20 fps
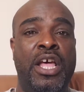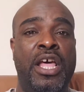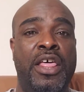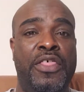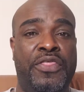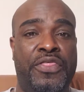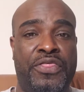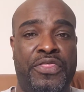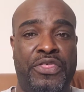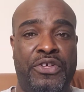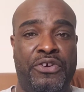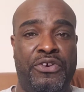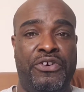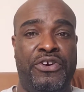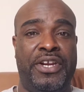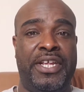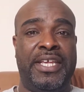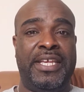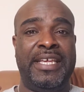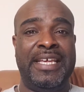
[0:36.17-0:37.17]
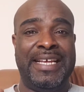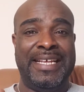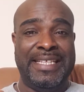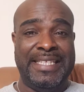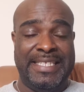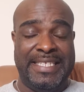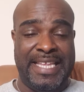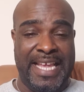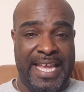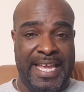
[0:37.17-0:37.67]
30
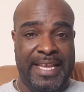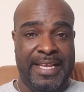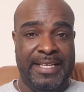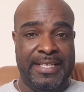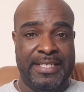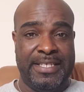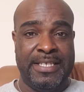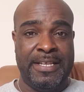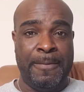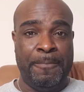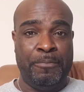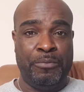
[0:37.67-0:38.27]
days.